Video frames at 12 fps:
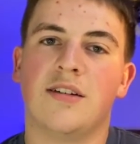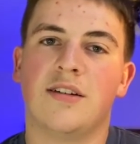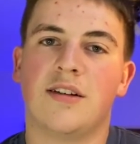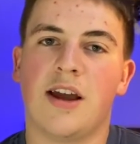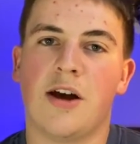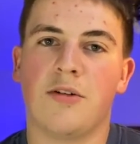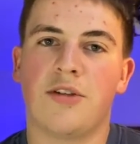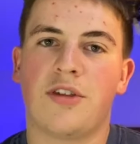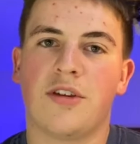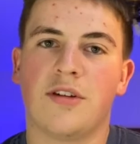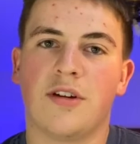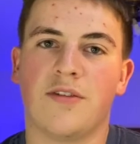health
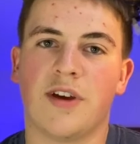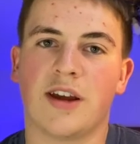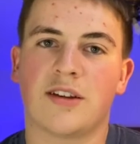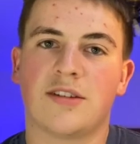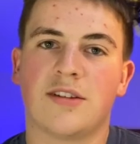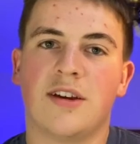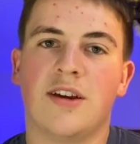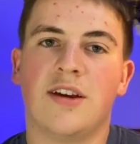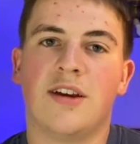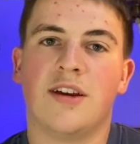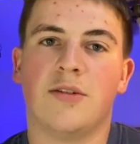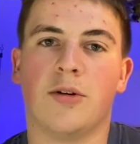effects,
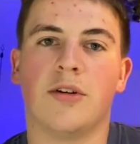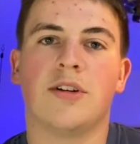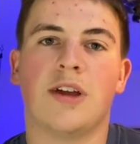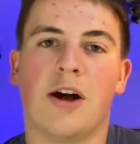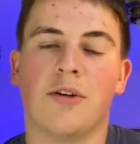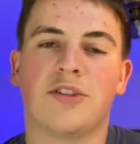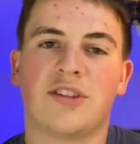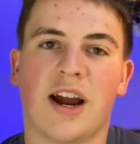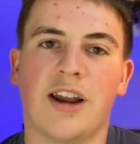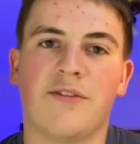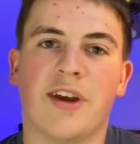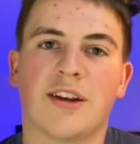well, health
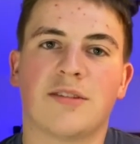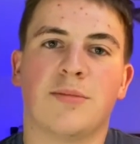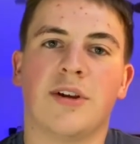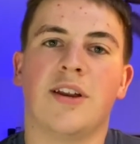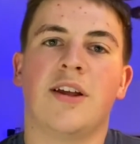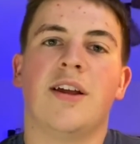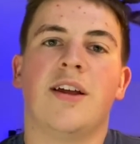side effects, but